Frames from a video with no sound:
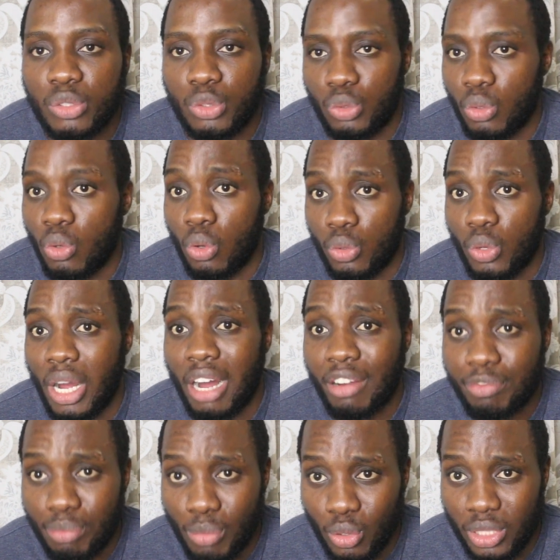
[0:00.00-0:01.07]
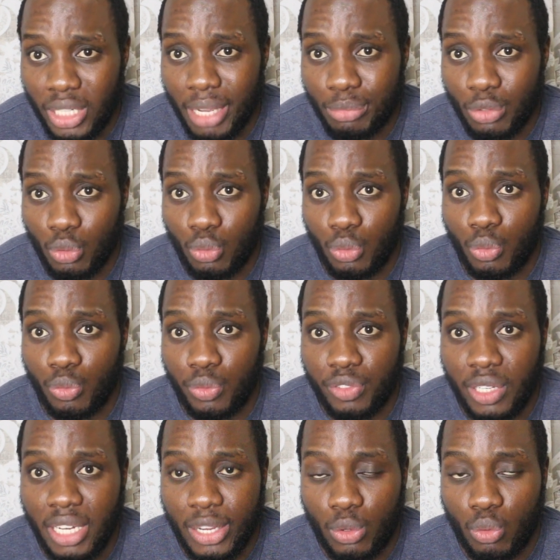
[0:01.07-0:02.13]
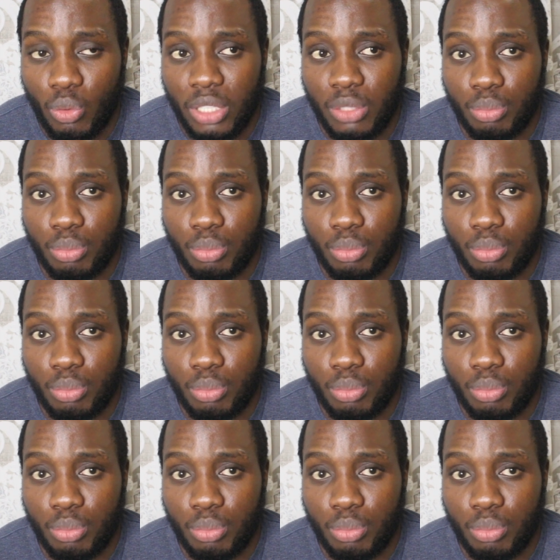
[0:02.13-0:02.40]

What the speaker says: and you have more times, or you feel like you want